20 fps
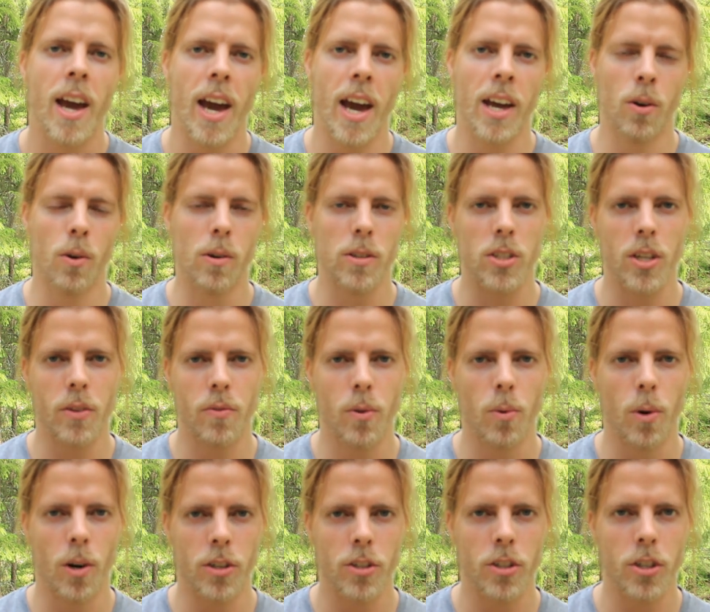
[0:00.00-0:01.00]
And also, if
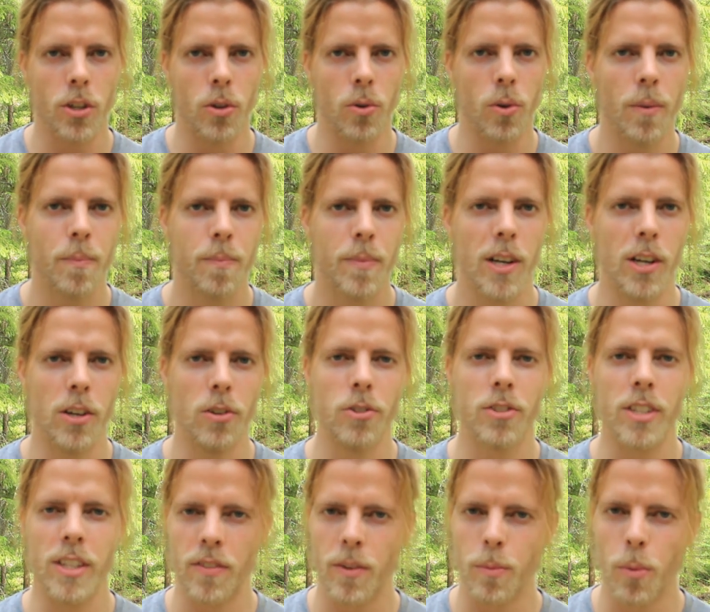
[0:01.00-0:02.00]
you want to
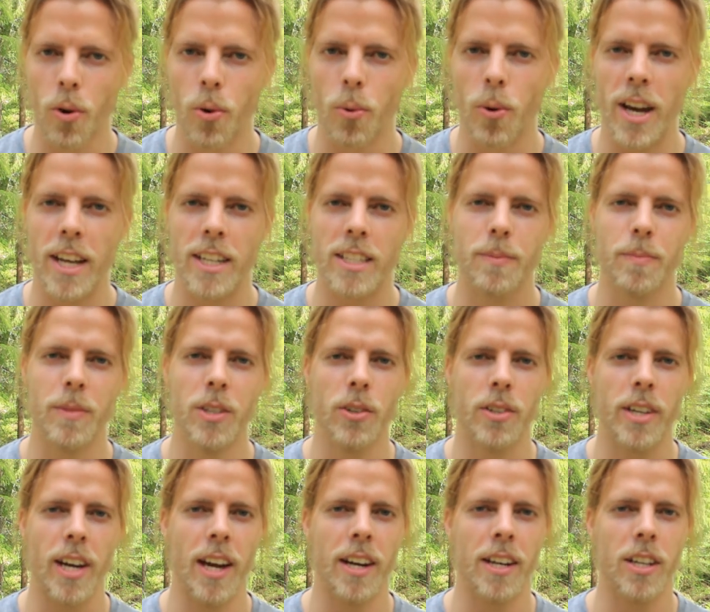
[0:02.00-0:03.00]
lose even more weight, you
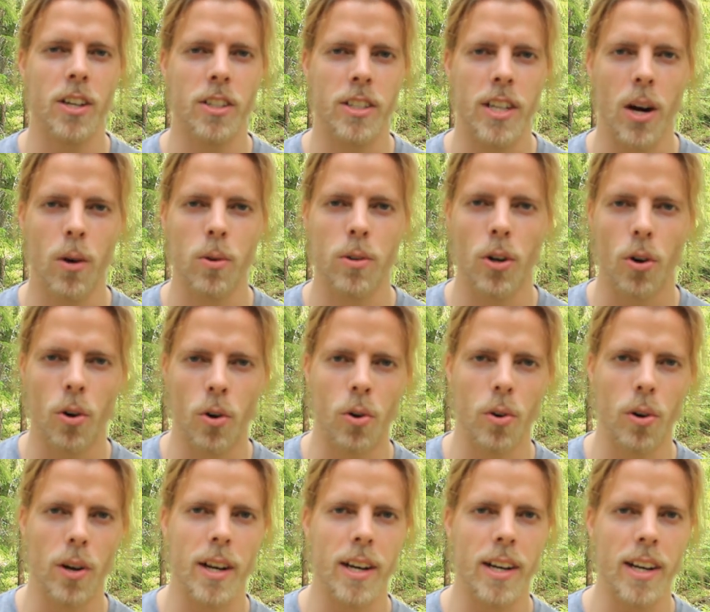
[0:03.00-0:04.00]
can cut out
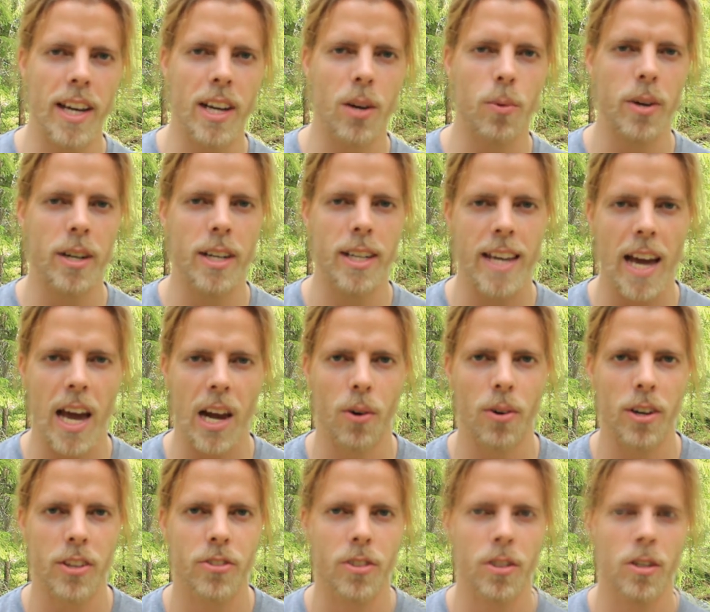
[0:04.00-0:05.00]
all liquid
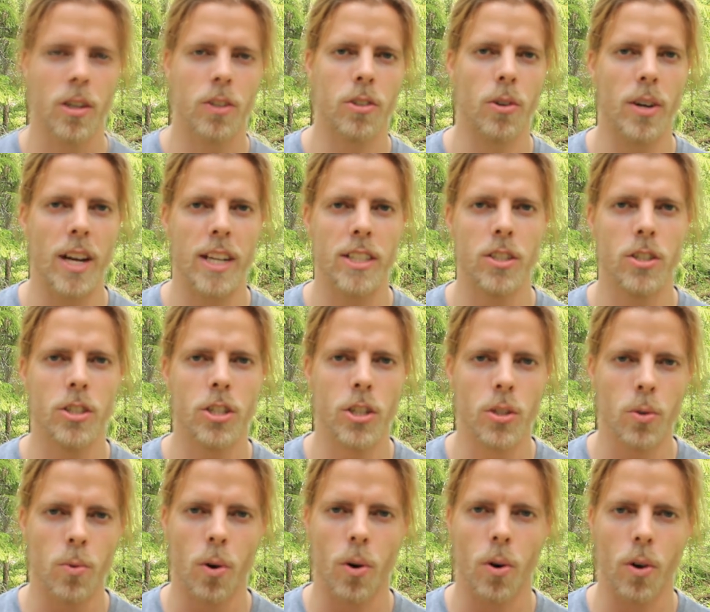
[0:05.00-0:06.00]
calories so that you
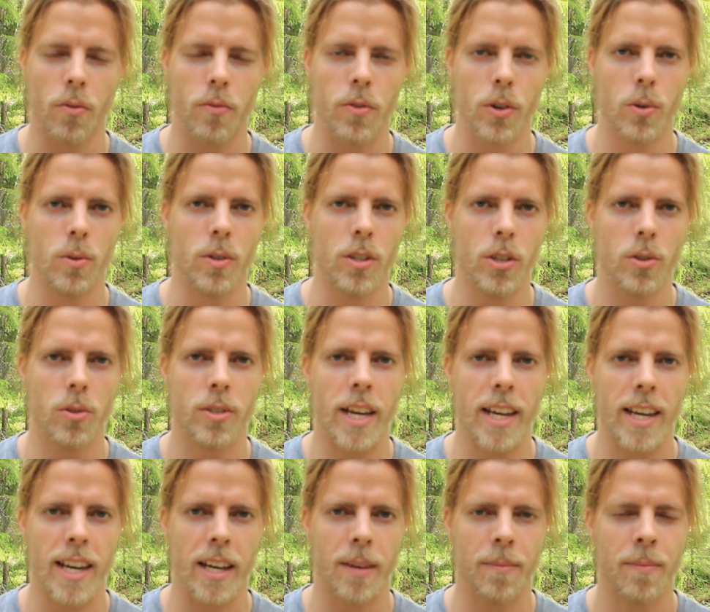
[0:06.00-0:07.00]
chew all food you
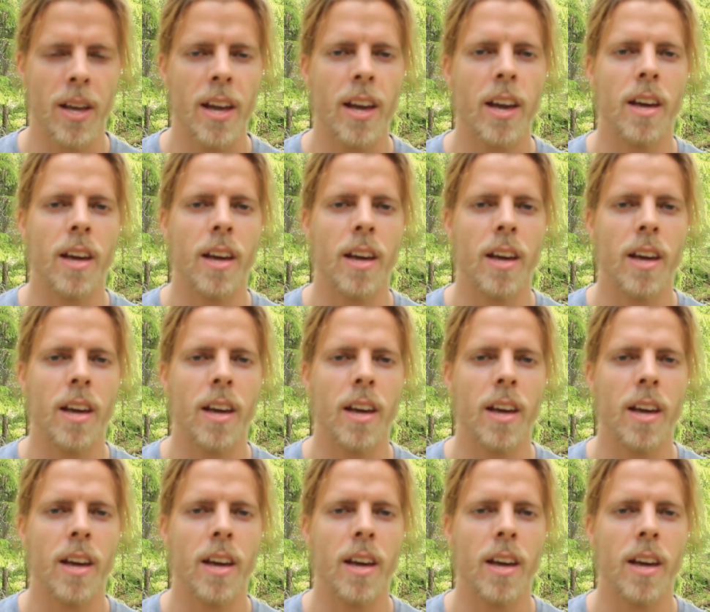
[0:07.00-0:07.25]
take in.